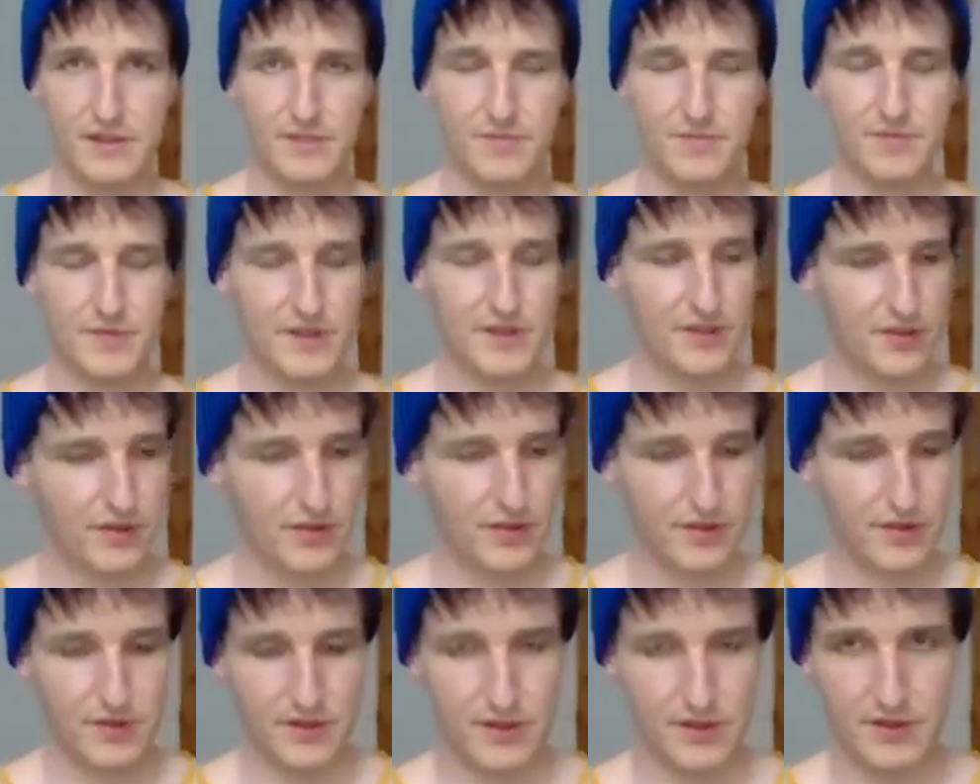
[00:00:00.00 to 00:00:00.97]

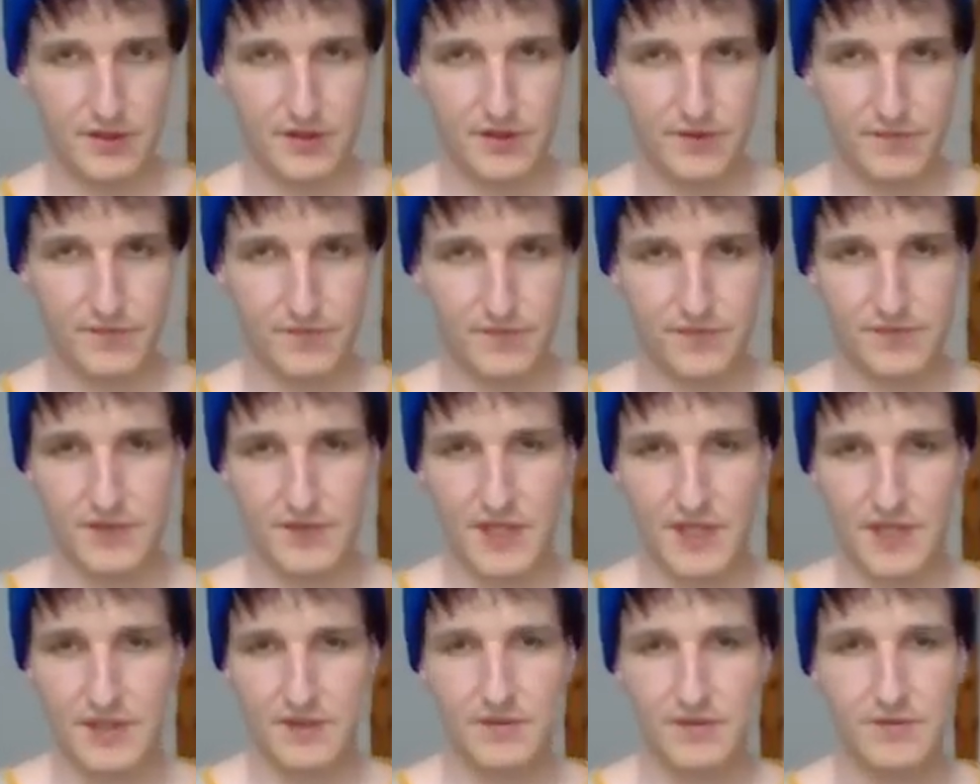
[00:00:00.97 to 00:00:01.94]
So
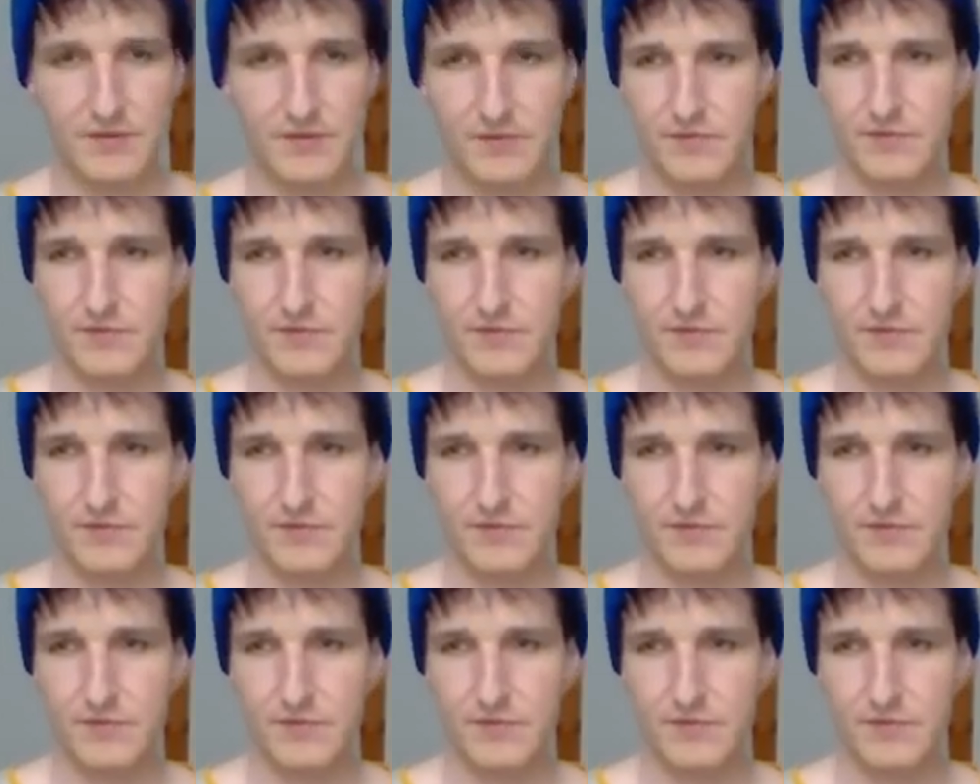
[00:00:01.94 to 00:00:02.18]
yeah,